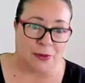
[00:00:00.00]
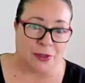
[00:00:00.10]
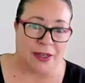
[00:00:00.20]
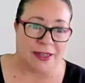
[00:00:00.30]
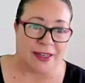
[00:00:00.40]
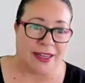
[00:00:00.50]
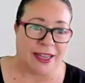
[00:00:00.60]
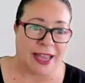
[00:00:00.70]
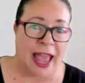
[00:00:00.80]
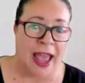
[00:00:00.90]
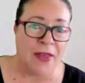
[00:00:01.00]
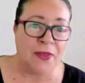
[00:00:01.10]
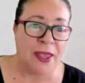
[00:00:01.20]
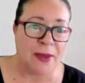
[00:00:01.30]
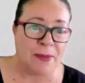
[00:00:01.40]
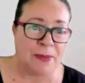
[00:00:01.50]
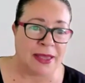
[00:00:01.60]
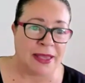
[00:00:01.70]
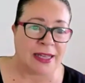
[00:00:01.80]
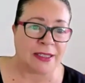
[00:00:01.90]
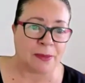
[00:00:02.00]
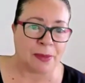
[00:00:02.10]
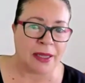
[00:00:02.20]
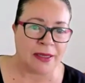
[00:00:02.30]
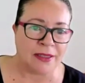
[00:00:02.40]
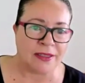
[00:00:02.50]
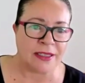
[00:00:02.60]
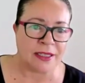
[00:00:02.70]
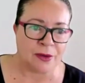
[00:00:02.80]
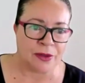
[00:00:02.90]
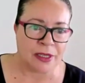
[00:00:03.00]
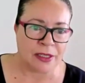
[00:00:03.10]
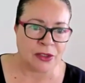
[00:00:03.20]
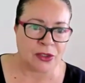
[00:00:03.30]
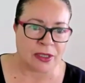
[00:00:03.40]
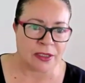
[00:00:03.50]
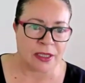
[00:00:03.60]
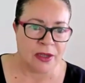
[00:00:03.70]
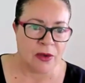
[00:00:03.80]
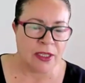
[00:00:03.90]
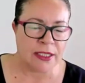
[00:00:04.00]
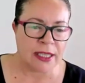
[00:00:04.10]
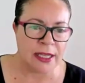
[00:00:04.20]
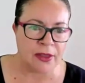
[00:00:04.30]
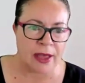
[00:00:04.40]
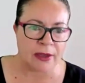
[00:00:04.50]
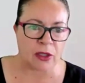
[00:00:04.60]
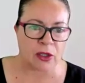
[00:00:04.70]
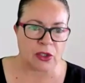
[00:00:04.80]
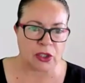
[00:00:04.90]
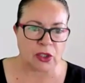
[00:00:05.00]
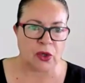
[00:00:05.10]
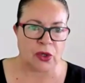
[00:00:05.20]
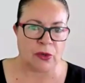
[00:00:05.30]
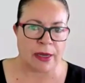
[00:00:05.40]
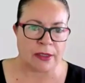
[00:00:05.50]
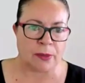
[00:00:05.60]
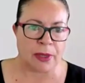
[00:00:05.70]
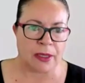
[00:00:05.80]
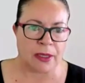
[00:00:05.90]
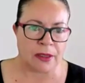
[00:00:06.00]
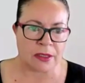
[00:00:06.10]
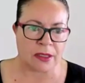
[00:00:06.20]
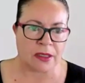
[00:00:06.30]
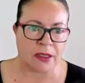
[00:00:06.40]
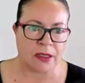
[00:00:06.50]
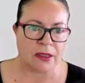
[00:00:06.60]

sort of diet. Can there be a dependency on these drugs? Is there that concern around dependency?